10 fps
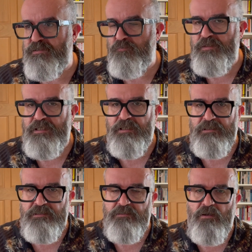that we get
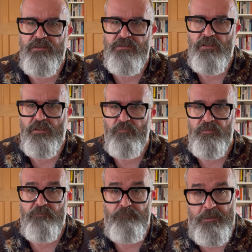these guys turn up
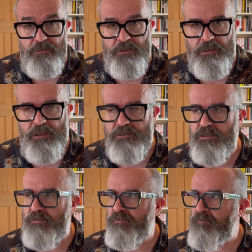on the bench
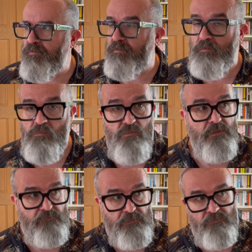occasionally and people go, oh,
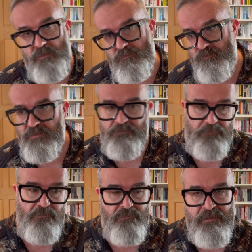well, you know, you must
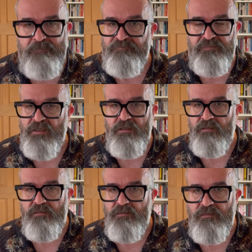be,
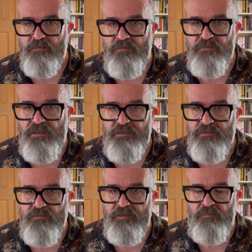Conte
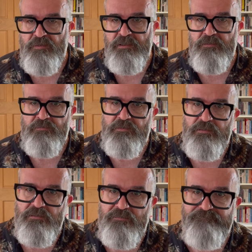hasn't got anybody else.
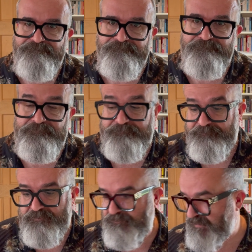
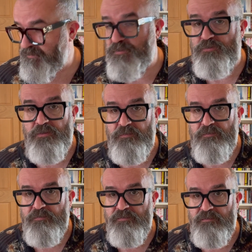That's the
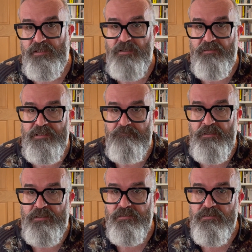truth. They don't get any
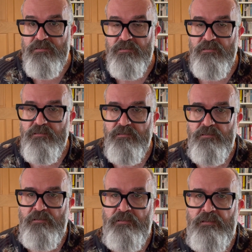minutes.
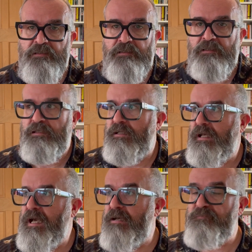
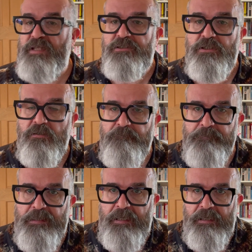That's your
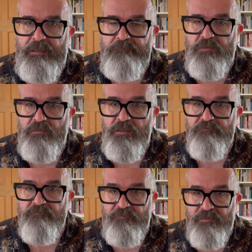lot. Good
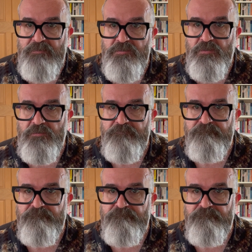luck. Keep it on.